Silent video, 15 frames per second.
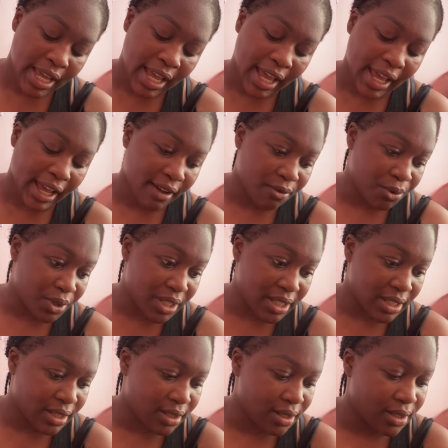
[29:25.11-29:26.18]
I have
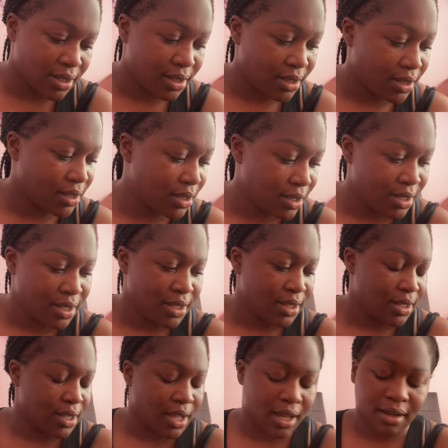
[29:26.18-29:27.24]
reason
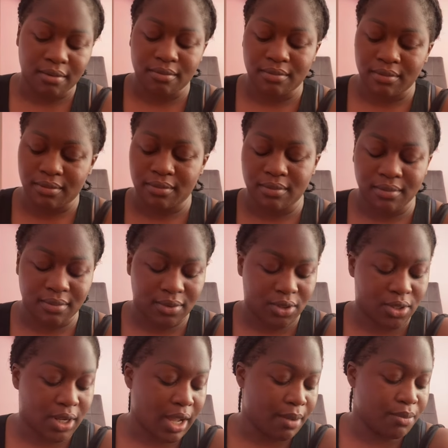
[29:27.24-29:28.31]

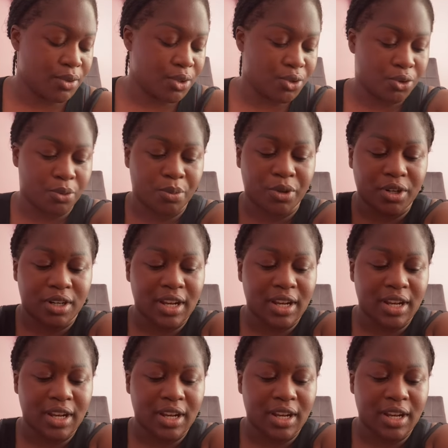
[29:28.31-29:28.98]
to come to Joburg.